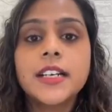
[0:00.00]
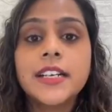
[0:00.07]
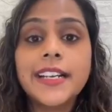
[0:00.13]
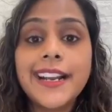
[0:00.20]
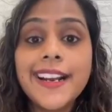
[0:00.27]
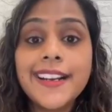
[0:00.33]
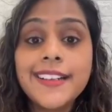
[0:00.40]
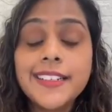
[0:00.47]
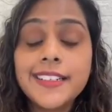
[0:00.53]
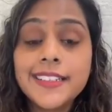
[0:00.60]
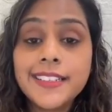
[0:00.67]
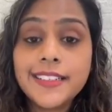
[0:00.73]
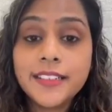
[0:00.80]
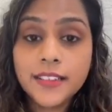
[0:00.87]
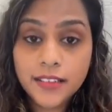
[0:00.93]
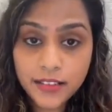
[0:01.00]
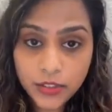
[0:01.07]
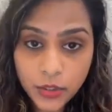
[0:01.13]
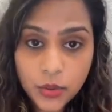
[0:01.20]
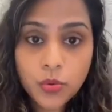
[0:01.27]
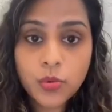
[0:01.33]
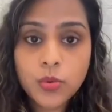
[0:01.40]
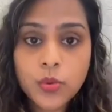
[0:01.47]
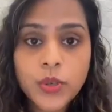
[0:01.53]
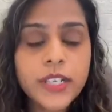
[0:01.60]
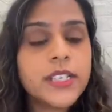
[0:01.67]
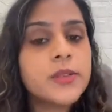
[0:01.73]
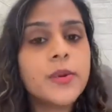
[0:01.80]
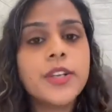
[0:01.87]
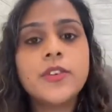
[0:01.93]
Grade 2
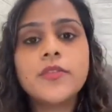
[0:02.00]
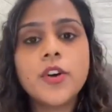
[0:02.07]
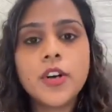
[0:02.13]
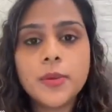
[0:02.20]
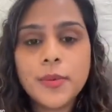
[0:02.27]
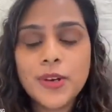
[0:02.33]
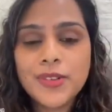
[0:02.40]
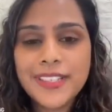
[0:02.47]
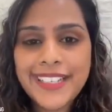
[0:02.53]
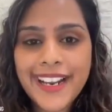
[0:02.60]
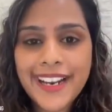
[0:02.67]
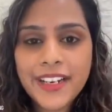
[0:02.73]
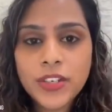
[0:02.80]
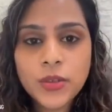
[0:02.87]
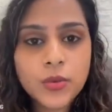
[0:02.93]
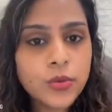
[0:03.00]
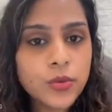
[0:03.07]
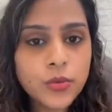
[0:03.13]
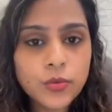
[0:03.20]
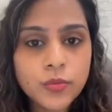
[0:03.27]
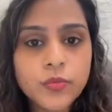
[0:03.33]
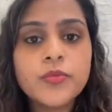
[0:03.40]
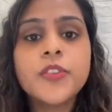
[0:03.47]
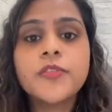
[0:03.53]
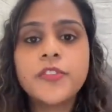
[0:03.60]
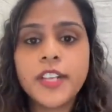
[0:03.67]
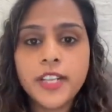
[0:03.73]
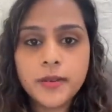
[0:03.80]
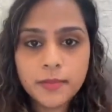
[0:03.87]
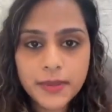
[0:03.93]
is when you've got about 10 to
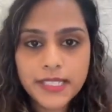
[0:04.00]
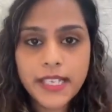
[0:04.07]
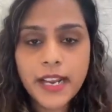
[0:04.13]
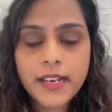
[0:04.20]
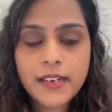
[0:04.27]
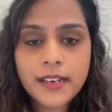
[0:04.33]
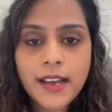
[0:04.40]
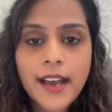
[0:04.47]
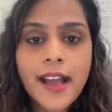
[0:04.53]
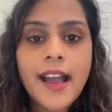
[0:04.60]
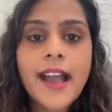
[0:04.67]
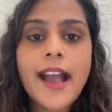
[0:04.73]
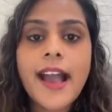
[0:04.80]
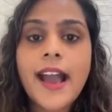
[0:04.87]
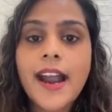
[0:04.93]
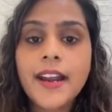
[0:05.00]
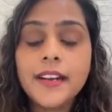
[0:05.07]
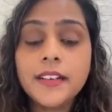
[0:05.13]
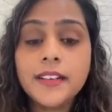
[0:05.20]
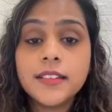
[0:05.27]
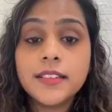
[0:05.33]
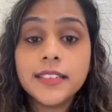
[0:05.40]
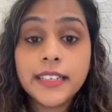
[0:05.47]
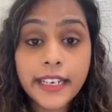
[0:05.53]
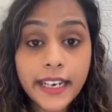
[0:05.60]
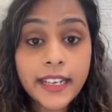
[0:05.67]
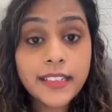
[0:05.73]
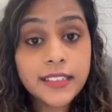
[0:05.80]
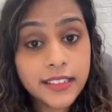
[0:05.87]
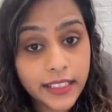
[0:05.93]
15%, and
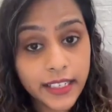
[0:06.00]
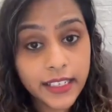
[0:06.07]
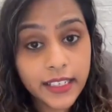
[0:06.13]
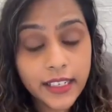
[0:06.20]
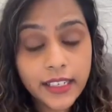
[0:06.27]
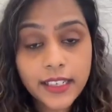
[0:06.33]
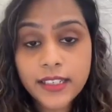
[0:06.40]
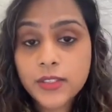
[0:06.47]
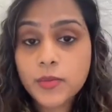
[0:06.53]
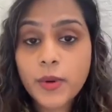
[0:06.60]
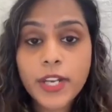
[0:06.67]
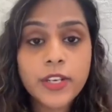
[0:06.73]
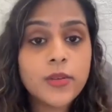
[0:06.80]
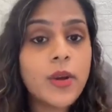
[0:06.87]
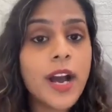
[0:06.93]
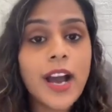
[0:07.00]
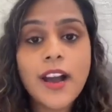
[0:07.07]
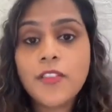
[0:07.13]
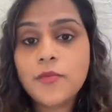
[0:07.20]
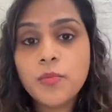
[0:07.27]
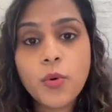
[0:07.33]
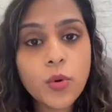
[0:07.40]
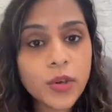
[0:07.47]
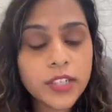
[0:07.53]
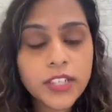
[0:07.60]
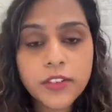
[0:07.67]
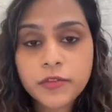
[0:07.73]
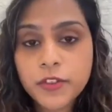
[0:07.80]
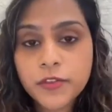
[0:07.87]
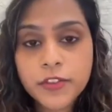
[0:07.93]
grade 3 is when you have more
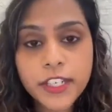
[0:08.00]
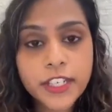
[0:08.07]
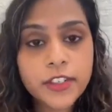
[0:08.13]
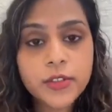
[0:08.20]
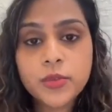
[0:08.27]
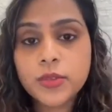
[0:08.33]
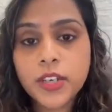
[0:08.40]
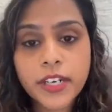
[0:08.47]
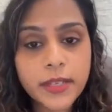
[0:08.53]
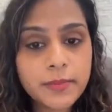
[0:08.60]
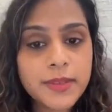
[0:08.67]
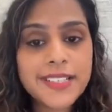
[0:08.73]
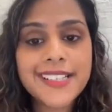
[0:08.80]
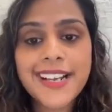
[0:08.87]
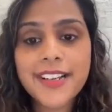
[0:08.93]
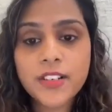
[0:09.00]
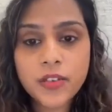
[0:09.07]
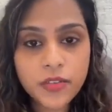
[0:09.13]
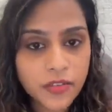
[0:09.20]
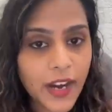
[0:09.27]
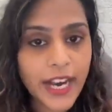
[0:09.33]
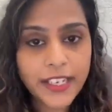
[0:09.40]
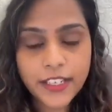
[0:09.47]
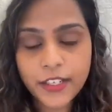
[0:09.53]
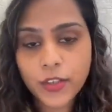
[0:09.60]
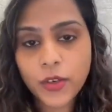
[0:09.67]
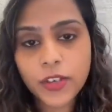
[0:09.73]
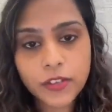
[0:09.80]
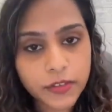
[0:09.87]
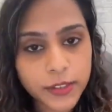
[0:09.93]
than 15 to 30% of fat in
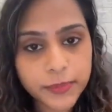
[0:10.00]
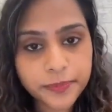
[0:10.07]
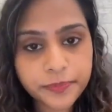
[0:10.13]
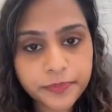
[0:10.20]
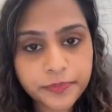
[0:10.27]
your liver.